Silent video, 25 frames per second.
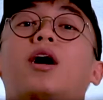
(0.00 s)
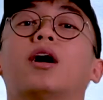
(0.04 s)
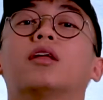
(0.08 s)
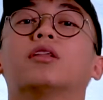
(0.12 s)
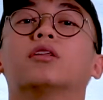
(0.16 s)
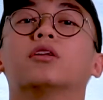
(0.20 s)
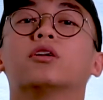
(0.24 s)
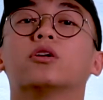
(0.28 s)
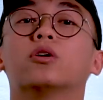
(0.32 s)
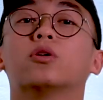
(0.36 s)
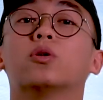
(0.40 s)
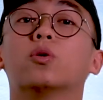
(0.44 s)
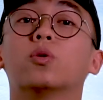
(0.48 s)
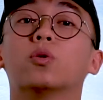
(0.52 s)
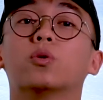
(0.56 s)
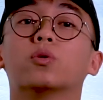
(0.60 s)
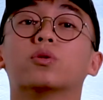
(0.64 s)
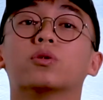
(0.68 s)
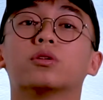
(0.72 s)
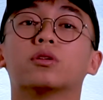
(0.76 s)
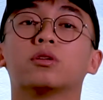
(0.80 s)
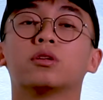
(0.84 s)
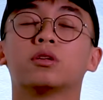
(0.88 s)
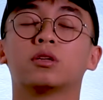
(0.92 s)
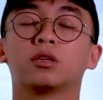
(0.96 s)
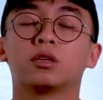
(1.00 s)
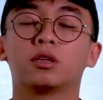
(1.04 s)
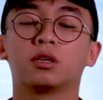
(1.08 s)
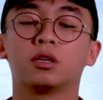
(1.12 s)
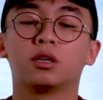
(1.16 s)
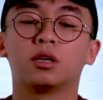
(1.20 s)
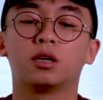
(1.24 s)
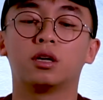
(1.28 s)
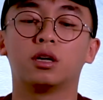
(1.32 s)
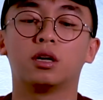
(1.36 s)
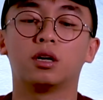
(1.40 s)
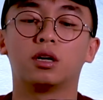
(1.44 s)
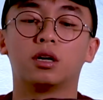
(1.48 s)
under your own
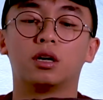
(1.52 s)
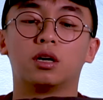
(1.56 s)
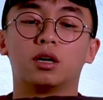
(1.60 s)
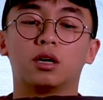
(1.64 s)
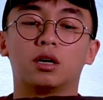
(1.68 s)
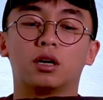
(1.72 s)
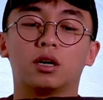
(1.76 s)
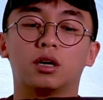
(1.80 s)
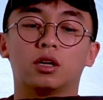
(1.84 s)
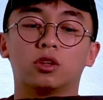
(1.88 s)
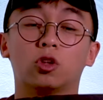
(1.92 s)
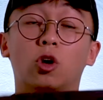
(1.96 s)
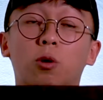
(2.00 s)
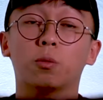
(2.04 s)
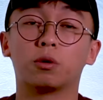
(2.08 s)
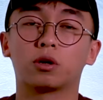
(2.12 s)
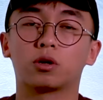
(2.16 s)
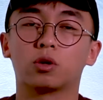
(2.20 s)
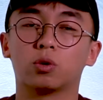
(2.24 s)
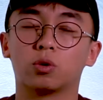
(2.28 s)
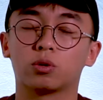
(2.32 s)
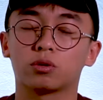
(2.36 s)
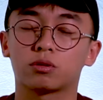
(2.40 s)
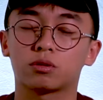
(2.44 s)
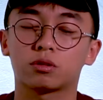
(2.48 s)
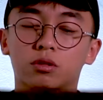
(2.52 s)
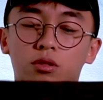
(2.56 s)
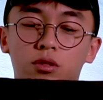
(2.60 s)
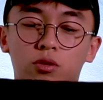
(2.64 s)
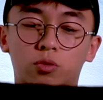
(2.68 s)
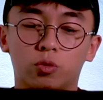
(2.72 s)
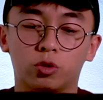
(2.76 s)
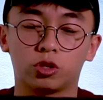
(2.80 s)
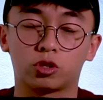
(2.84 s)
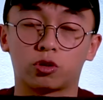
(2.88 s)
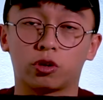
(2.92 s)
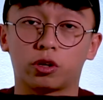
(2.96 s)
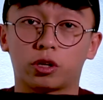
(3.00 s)
normal clothes,
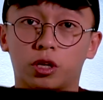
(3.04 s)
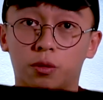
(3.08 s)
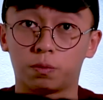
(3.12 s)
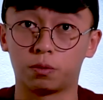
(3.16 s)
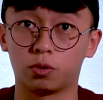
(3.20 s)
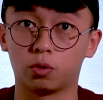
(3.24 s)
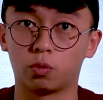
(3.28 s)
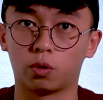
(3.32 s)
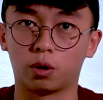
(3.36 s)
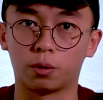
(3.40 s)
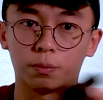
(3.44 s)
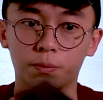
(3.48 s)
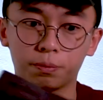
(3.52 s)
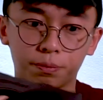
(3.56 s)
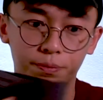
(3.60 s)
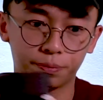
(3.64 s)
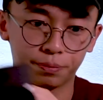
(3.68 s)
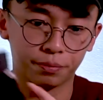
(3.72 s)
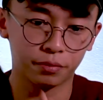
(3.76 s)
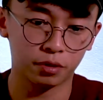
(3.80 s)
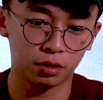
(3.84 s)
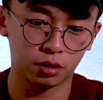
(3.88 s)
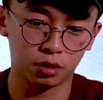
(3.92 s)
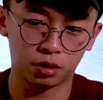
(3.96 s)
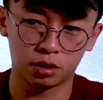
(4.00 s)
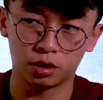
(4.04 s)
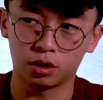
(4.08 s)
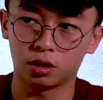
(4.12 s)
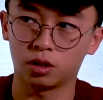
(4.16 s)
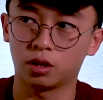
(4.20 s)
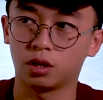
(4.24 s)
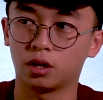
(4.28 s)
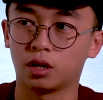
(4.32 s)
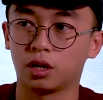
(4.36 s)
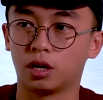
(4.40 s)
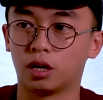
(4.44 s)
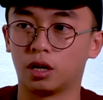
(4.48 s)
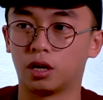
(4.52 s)
which is gonna keep you warm.
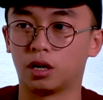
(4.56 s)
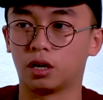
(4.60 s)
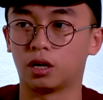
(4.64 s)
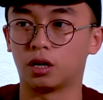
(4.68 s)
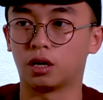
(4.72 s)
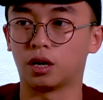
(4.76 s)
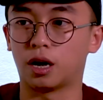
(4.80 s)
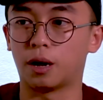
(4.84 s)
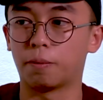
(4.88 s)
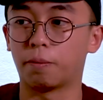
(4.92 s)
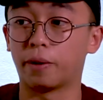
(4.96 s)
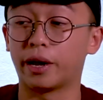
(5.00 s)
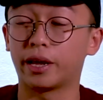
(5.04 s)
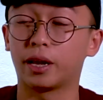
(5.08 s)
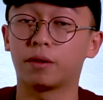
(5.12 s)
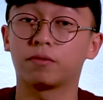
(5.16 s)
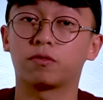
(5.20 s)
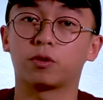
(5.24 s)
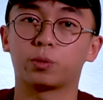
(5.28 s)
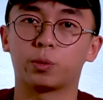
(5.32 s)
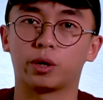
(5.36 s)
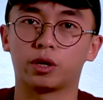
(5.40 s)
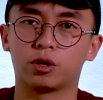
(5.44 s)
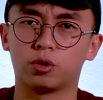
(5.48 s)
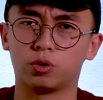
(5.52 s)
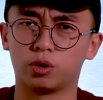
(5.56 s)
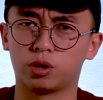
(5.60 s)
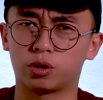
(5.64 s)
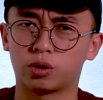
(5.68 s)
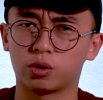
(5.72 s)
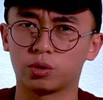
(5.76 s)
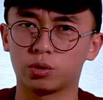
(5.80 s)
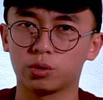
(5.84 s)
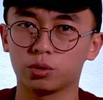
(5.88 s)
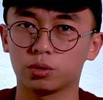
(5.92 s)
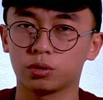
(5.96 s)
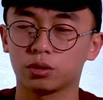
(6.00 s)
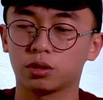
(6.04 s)
I buy them from like
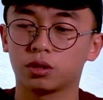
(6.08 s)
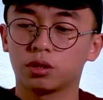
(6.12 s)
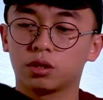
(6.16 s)
Uniqlo,